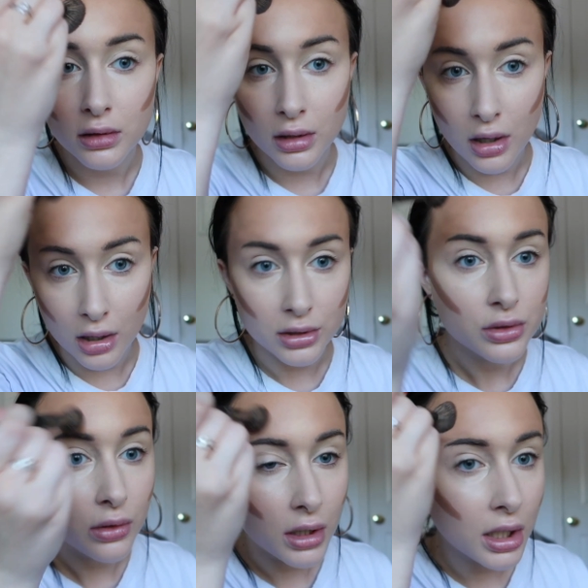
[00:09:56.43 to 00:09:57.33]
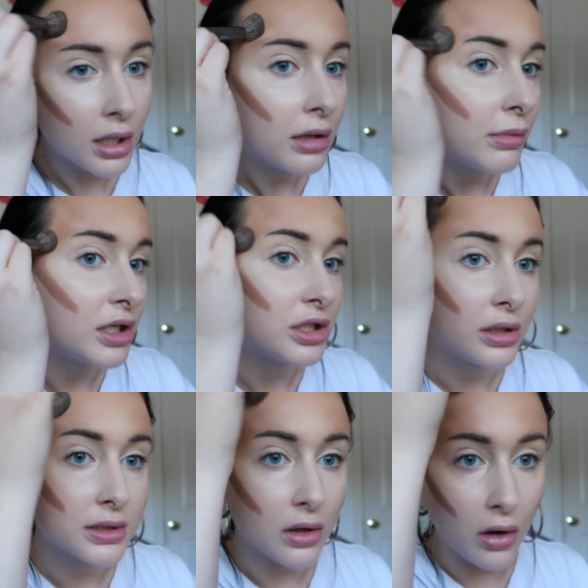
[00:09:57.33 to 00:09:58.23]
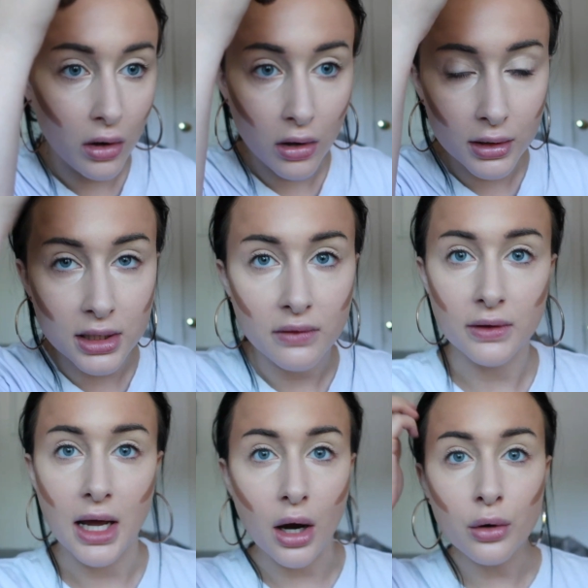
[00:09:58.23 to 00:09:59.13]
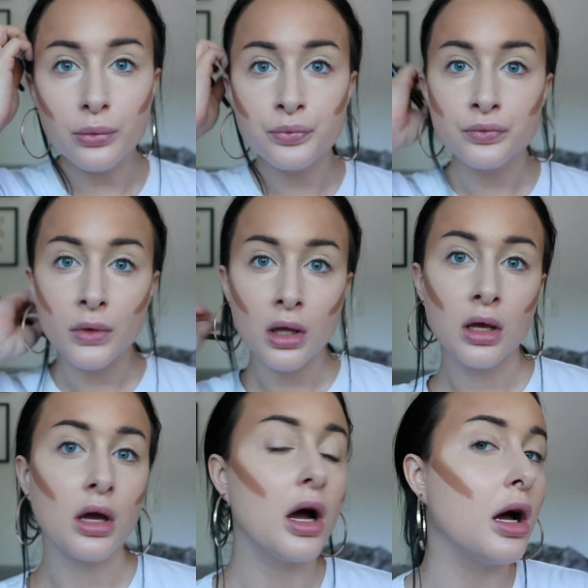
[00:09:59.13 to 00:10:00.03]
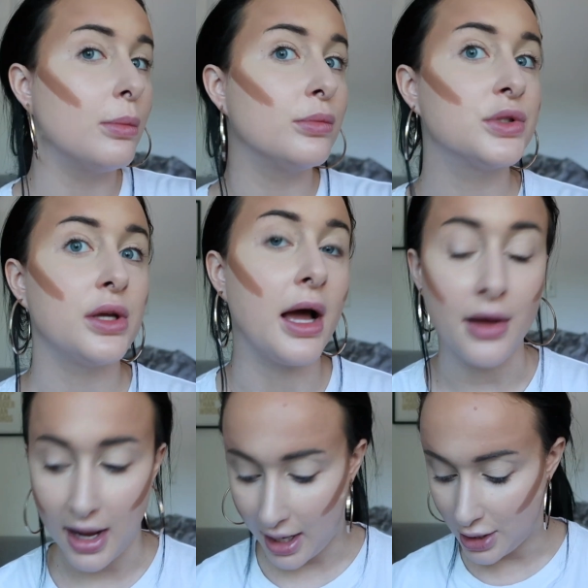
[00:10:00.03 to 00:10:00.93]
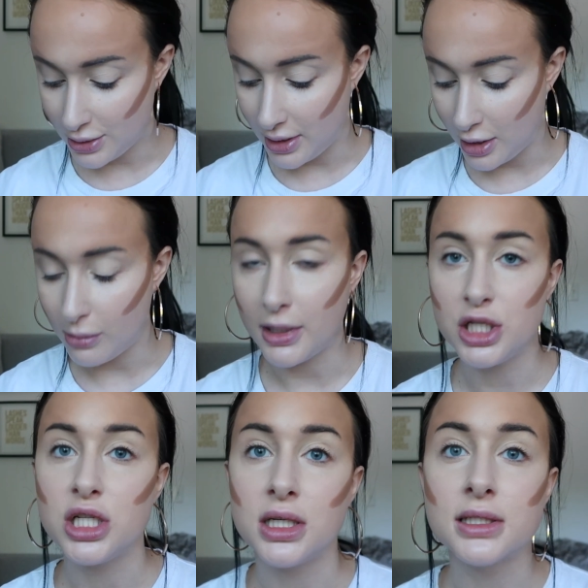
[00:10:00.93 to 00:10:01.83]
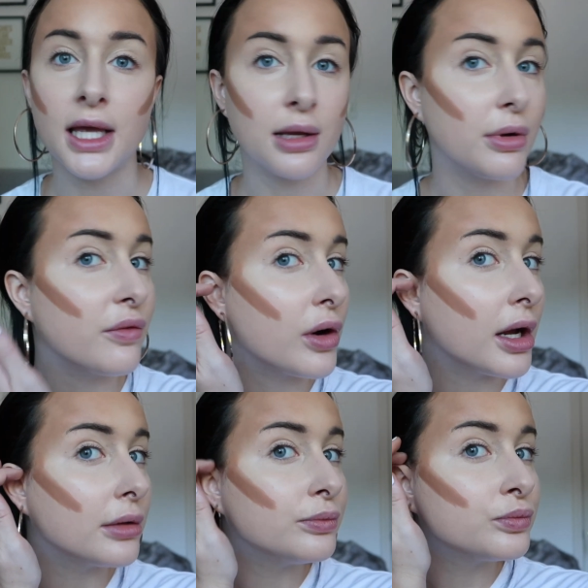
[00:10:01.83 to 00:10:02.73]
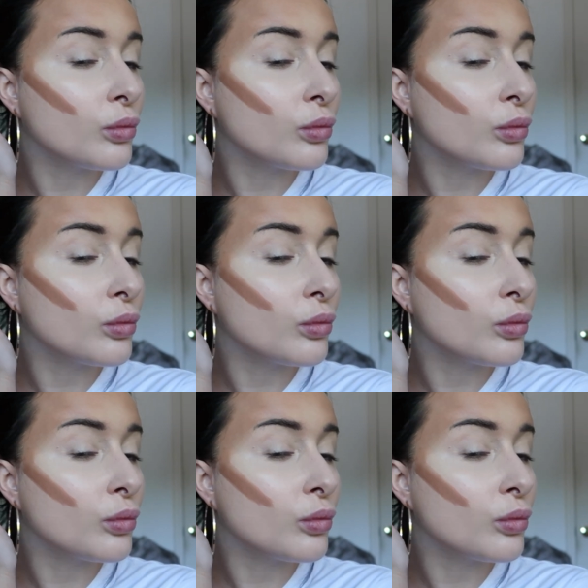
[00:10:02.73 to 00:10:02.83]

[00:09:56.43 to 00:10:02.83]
the contour, make sure it's all even out. So yeah, I kind of do that on my cheeks and my forehead.